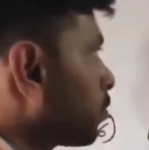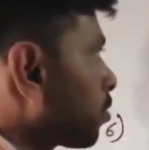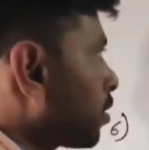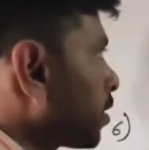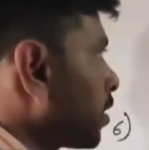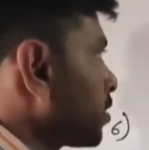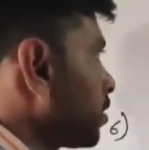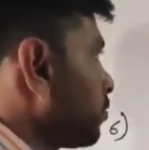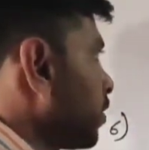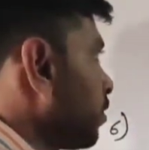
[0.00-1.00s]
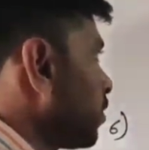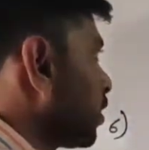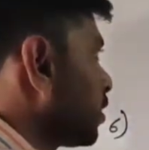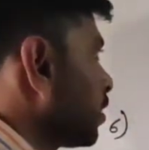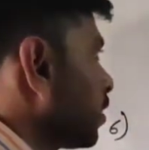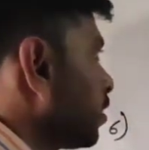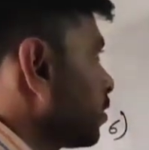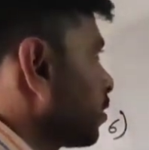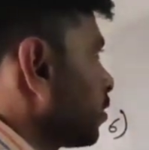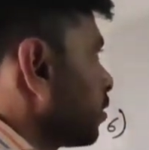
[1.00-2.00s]
Overall reaction we have taken here
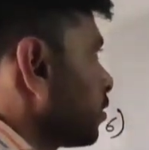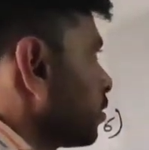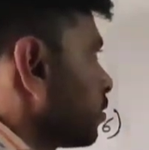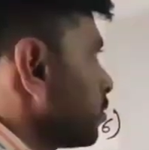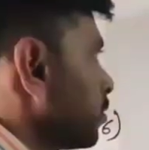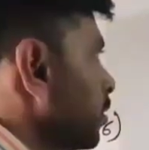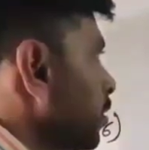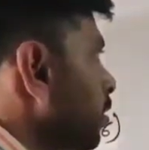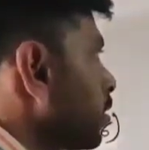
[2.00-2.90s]
the